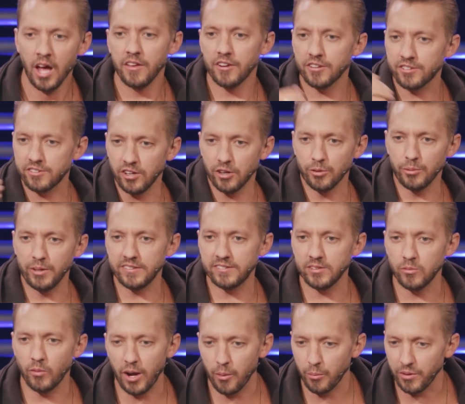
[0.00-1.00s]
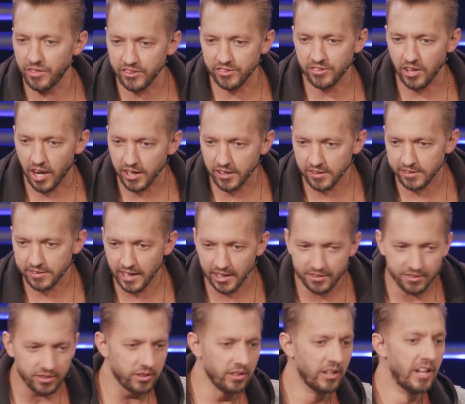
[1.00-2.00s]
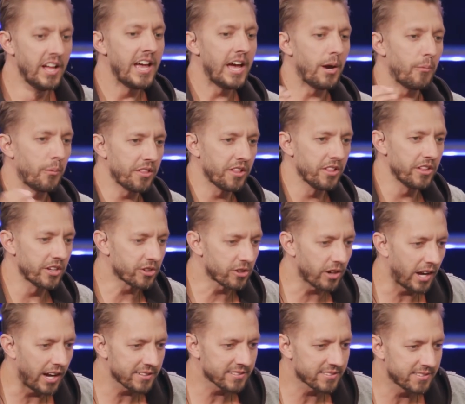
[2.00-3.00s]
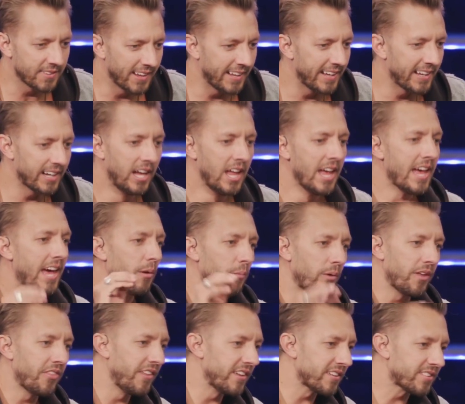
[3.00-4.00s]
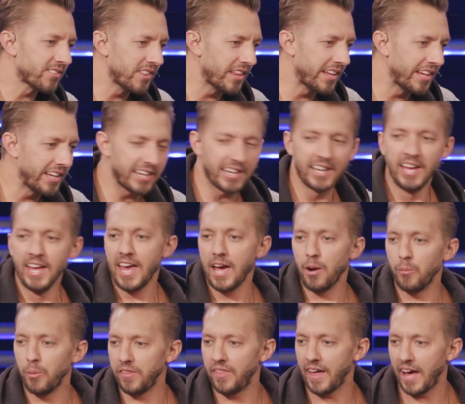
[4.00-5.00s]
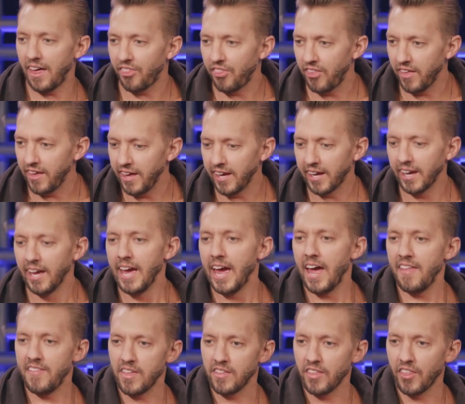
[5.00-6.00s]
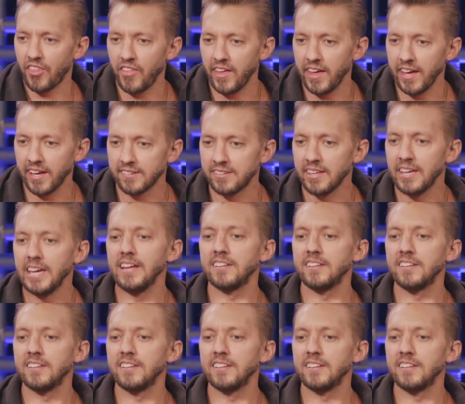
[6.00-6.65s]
There's still a reason why with the soccer schedule and with the lacrosse thing and with this thing and with that thing and the other things.